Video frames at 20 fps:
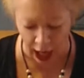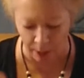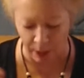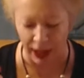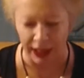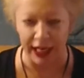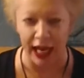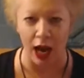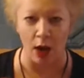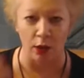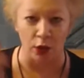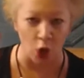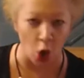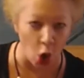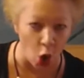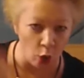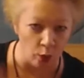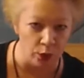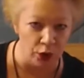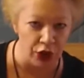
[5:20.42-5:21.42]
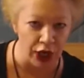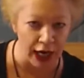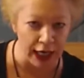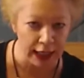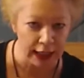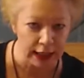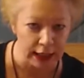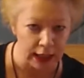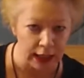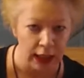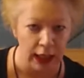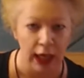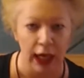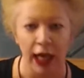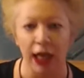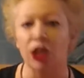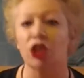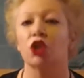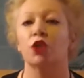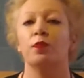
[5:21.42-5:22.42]
about how an object,
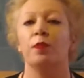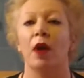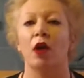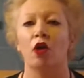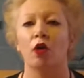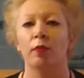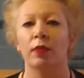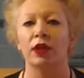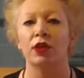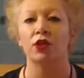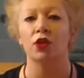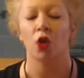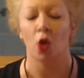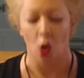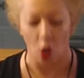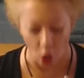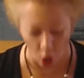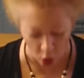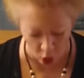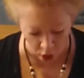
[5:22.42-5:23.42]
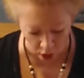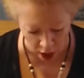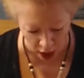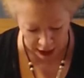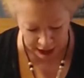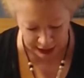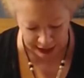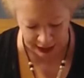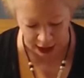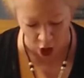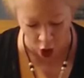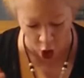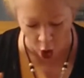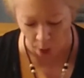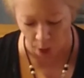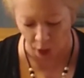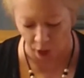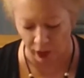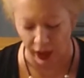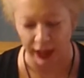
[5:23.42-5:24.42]
experiment, or idea
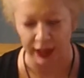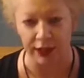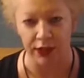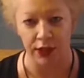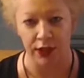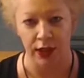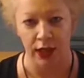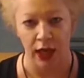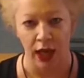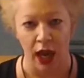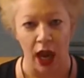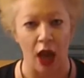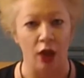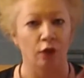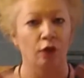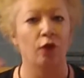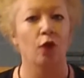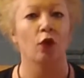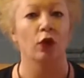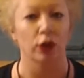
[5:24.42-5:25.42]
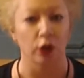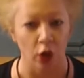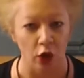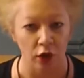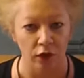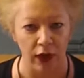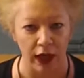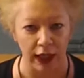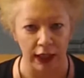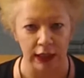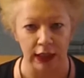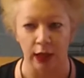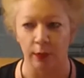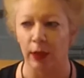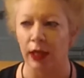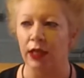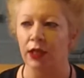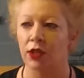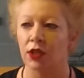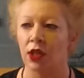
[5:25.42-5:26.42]
operates. And for a lot of
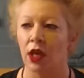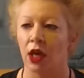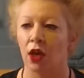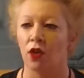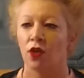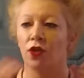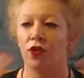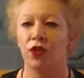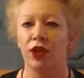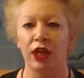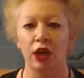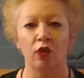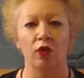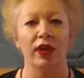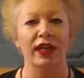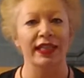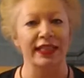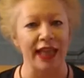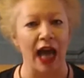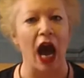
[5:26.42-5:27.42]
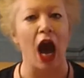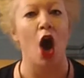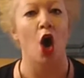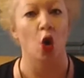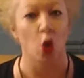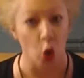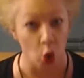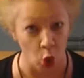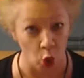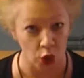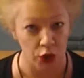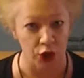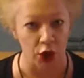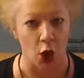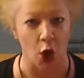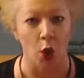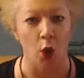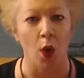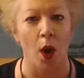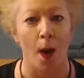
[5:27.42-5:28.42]
academics, theories are
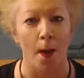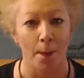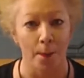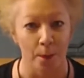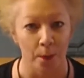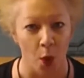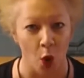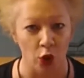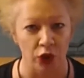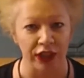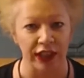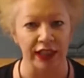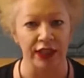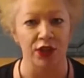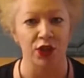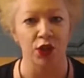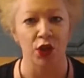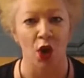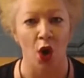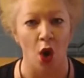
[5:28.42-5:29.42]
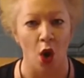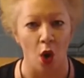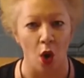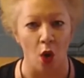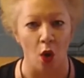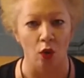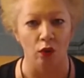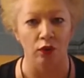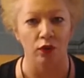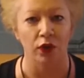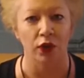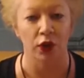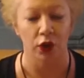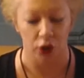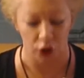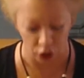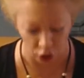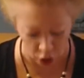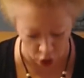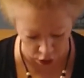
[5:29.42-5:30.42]
also bodies of
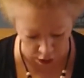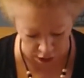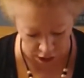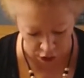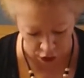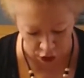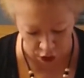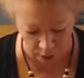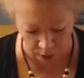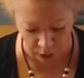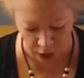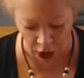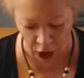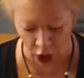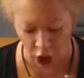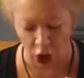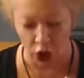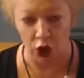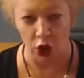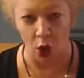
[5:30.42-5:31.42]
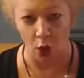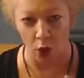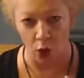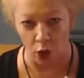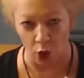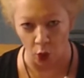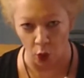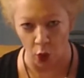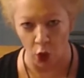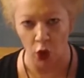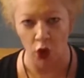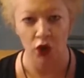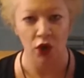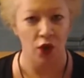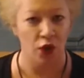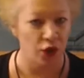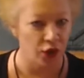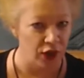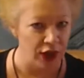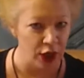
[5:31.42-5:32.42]
knowledge. So the word
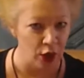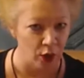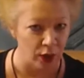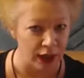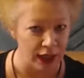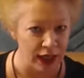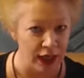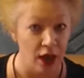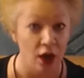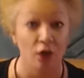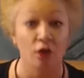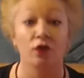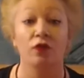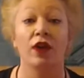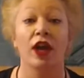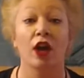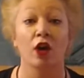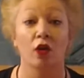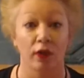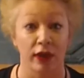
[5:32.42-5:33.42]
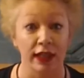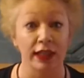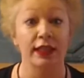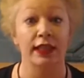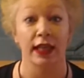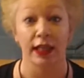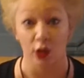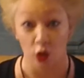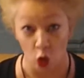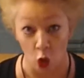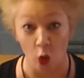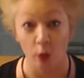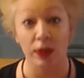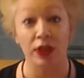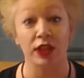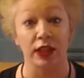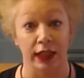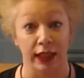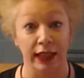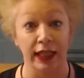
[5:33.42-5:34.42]
theory varies
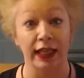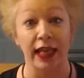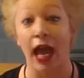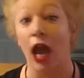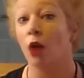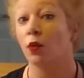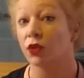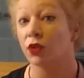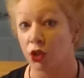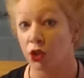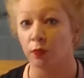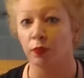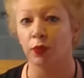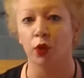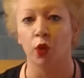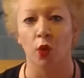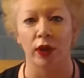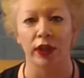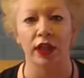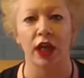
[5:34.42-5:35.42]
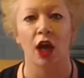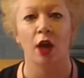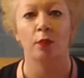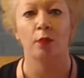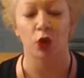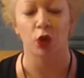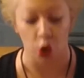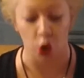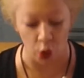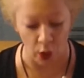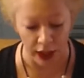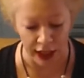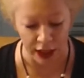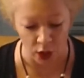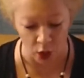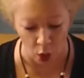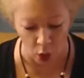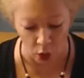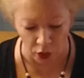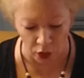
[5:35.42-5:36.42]
enormously in how it's deployed between
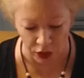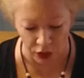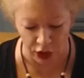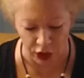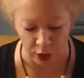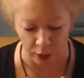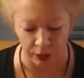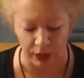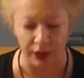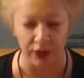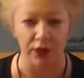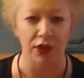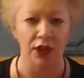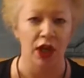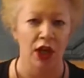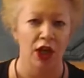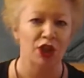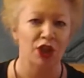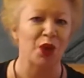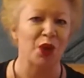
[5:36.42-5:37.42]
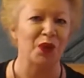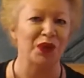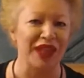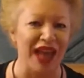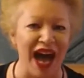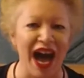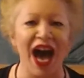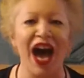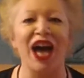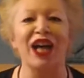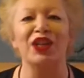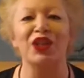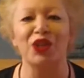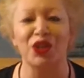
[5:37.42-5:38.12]
all the disciplines. So in the harder